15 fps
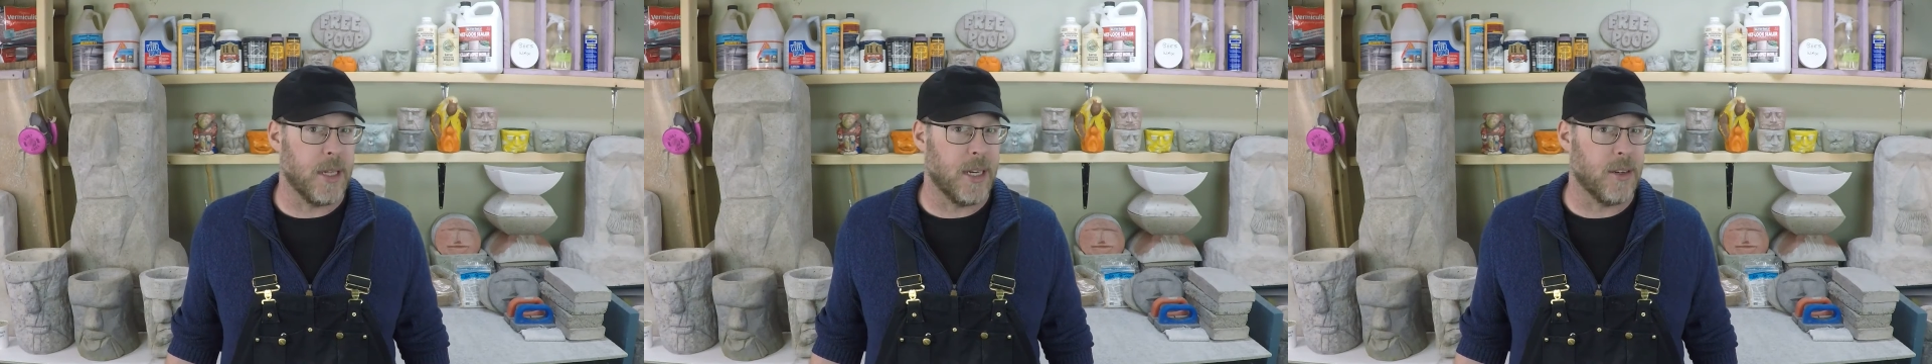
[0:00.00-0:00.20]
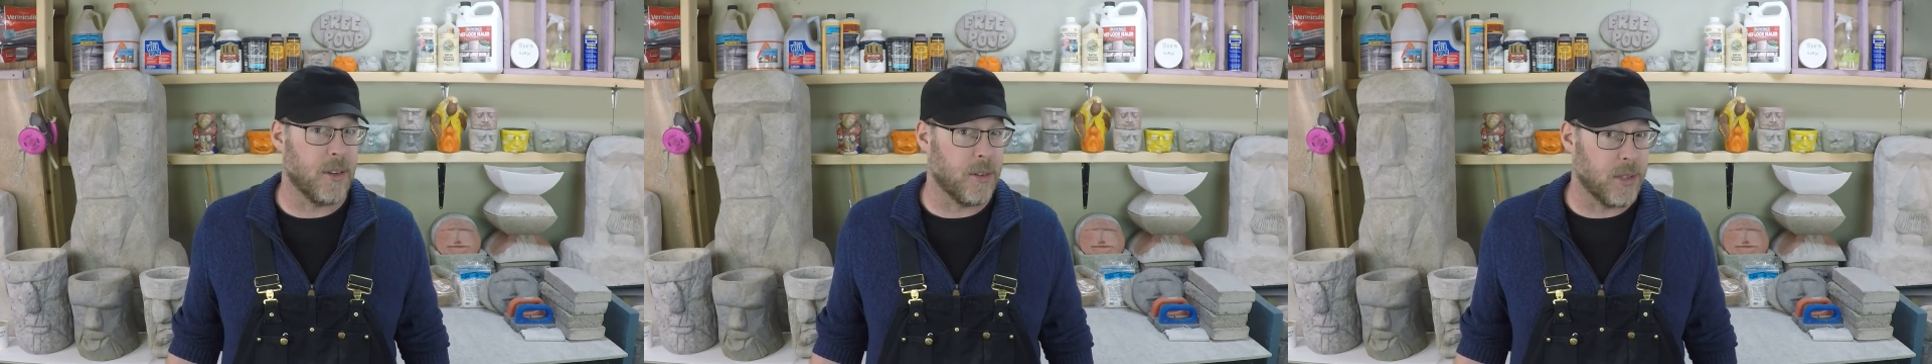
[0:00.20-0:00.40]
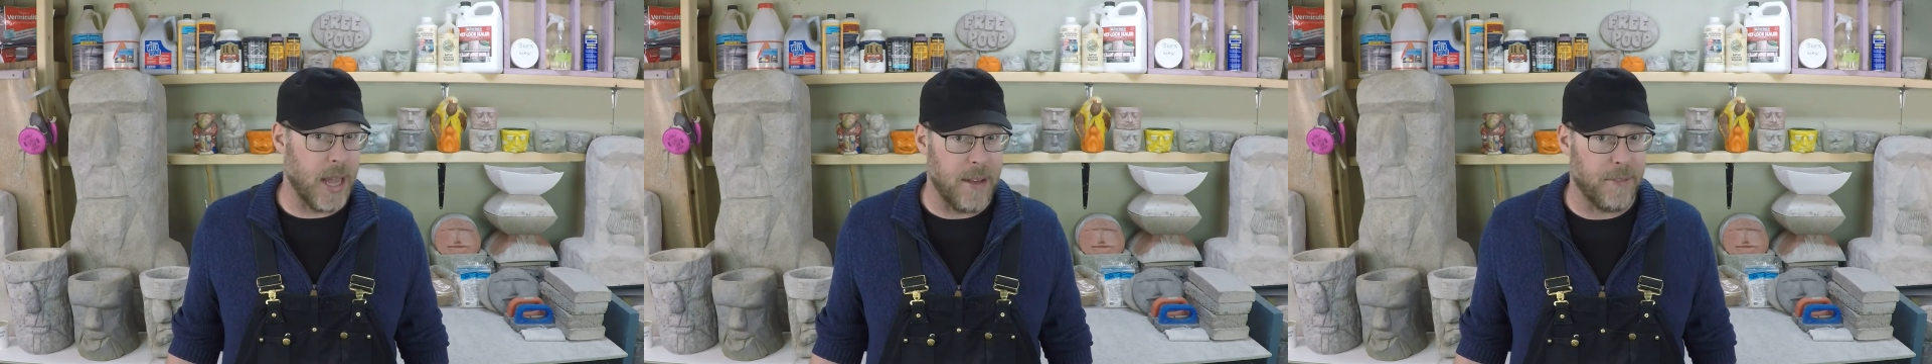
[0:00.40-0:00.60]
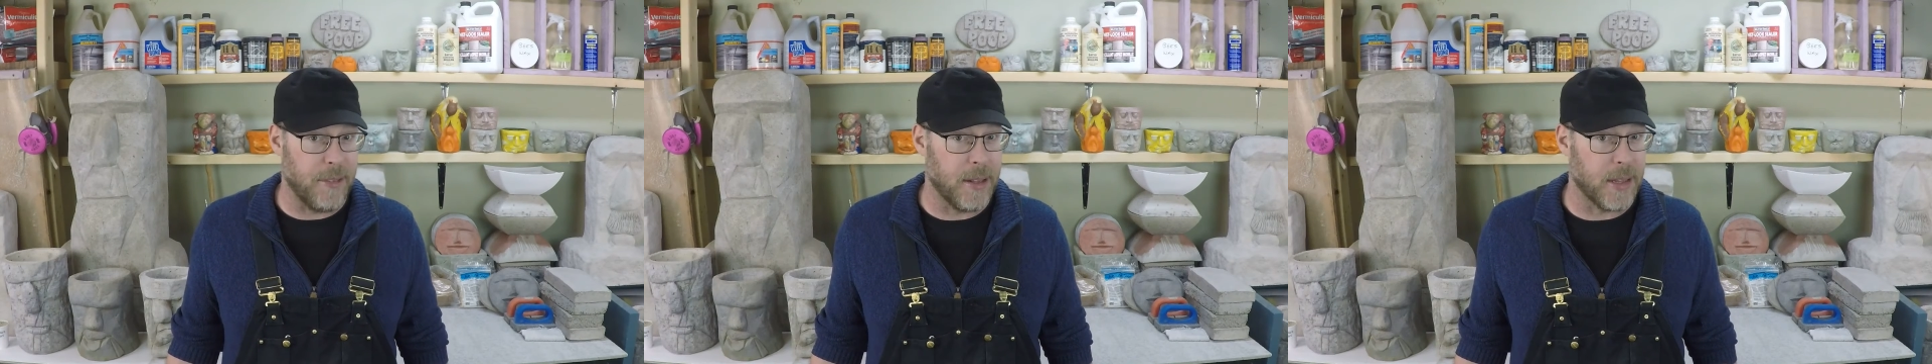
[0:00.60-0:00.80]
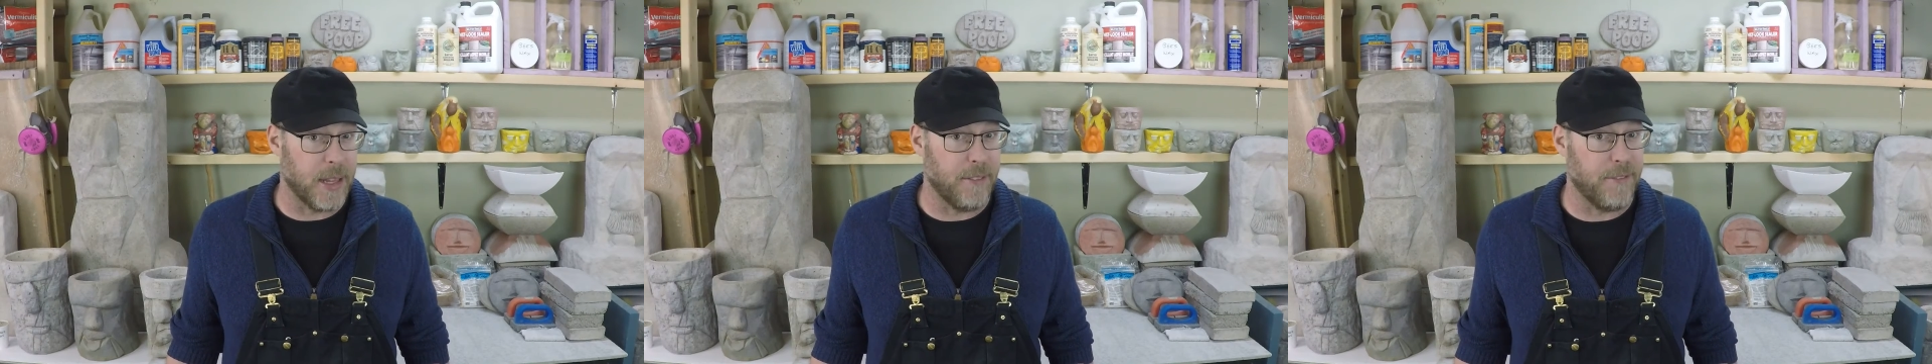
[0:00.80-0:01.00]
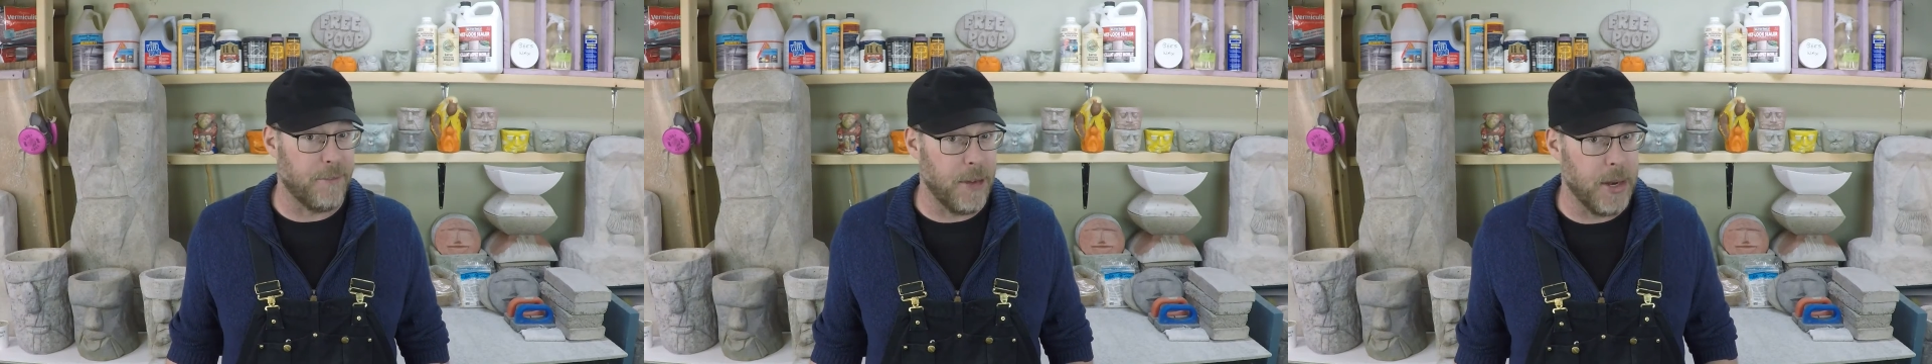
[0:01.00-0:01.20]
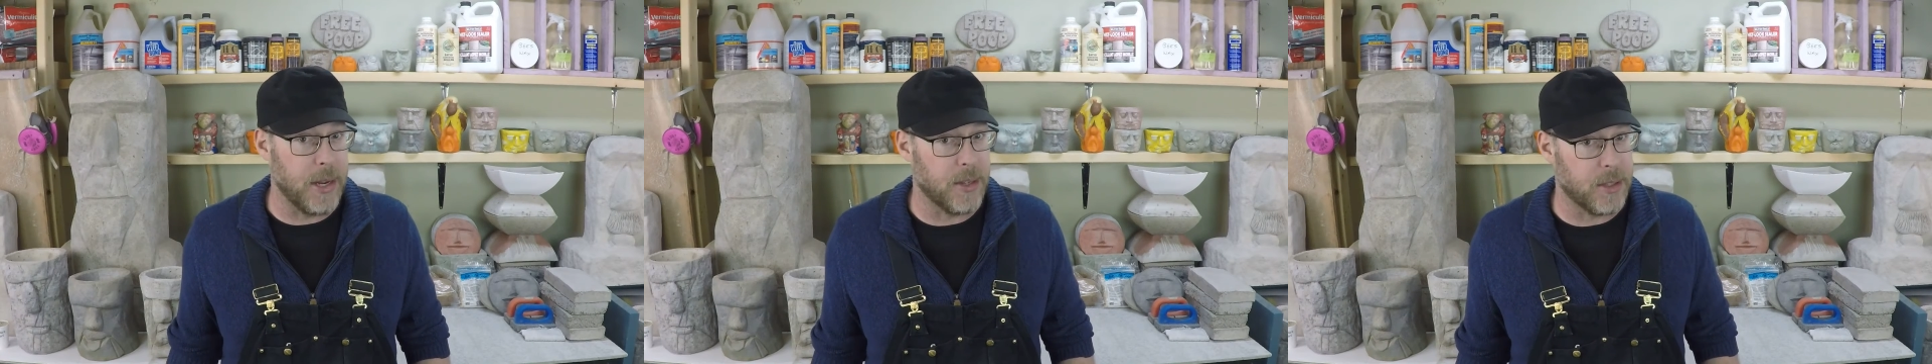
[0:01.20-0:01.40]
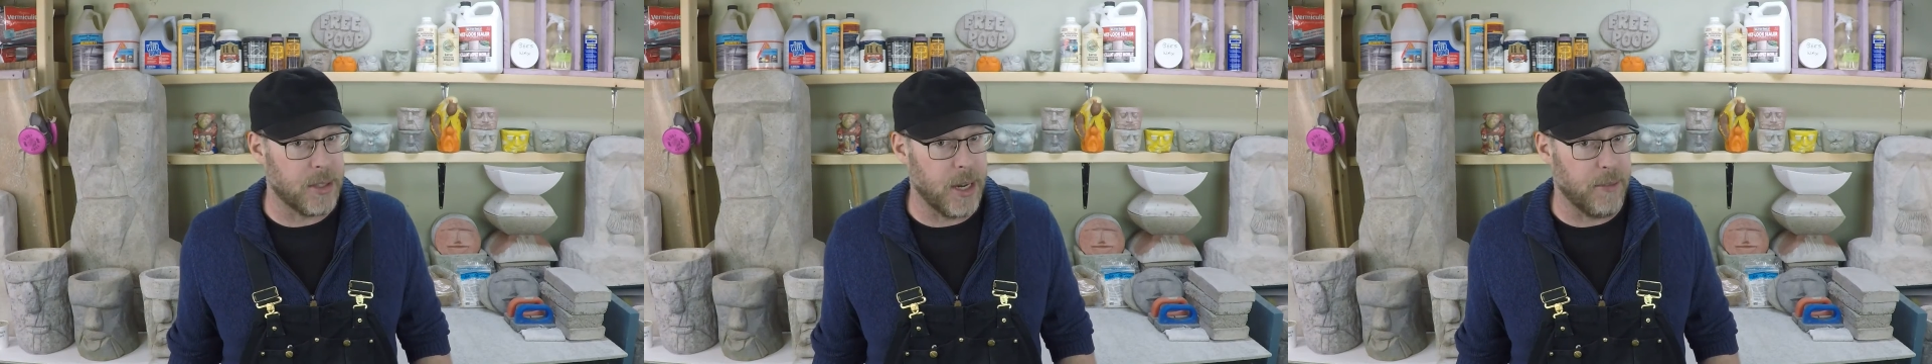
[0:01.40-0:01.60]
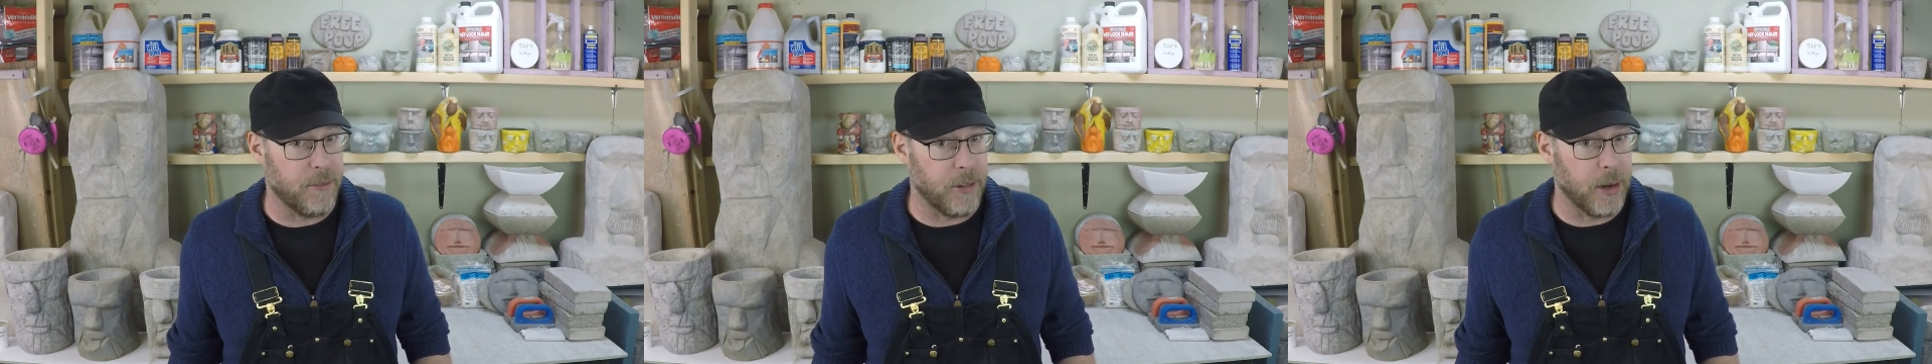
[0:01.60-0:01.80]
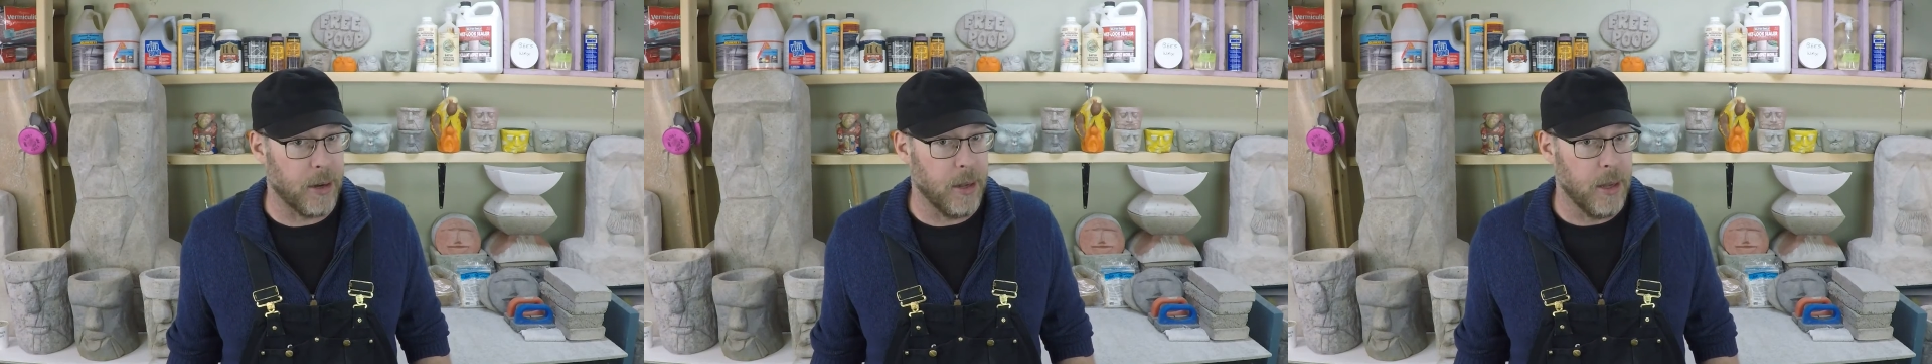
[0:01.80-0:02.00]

and it'll definitely finish different.